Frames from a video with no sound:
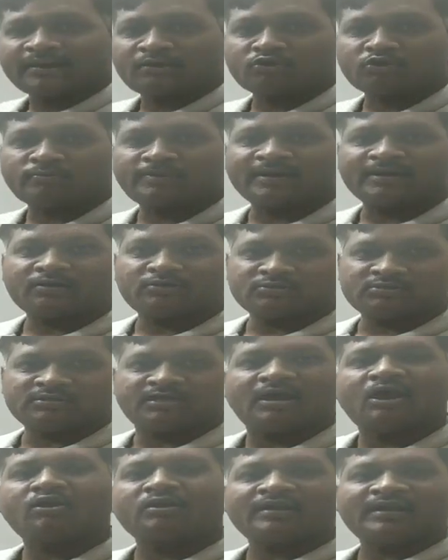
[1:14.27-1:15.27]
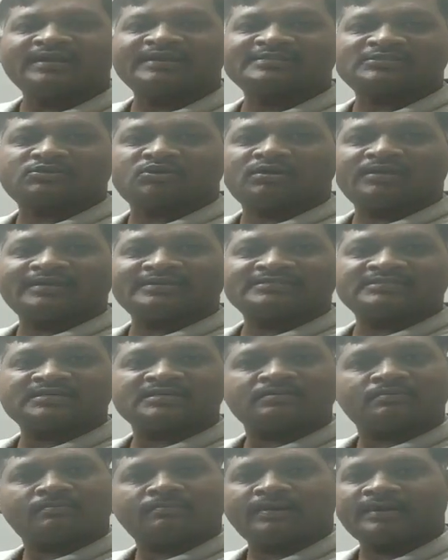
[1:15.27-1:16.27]
microbiology, or it is called as
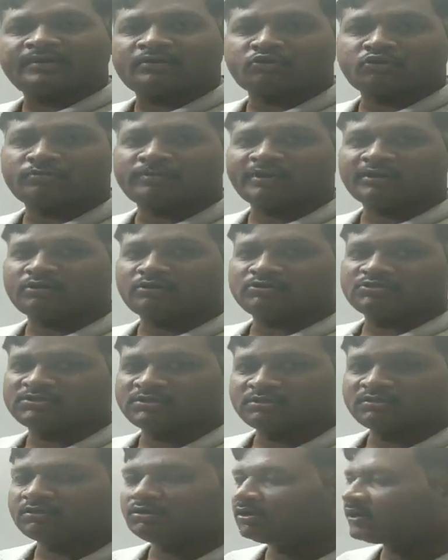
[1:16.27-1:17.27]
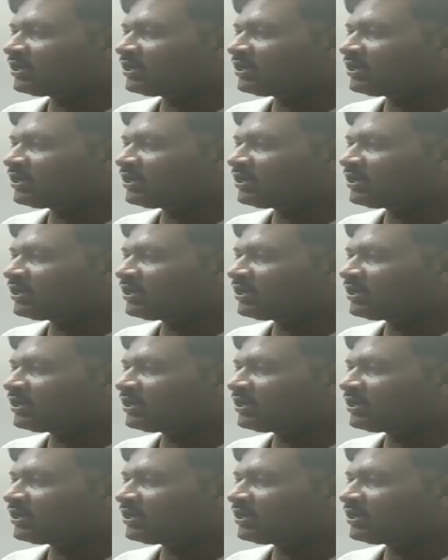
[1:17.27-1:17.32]
the microbiology.